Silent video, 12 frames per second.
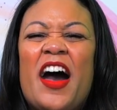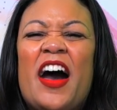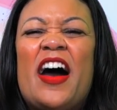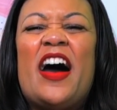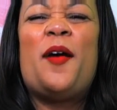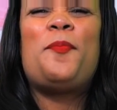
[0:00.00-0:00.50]

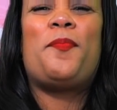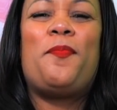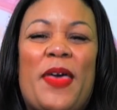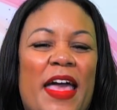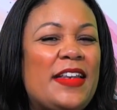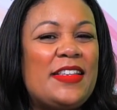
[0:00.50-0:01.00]
up
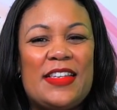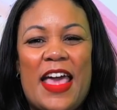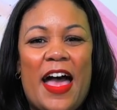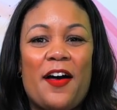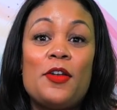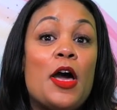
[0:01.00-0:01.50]
and
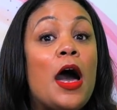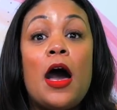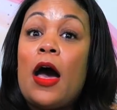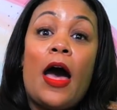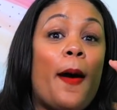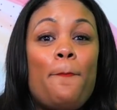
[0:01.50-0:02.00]
down,
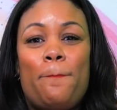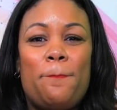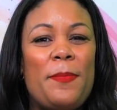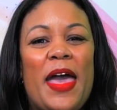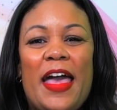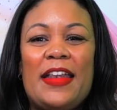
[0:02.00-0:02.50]
up
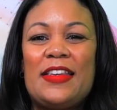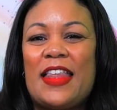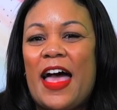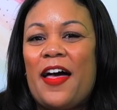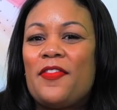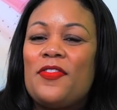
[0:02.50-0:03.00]
and
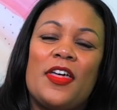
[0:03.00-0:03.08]
down.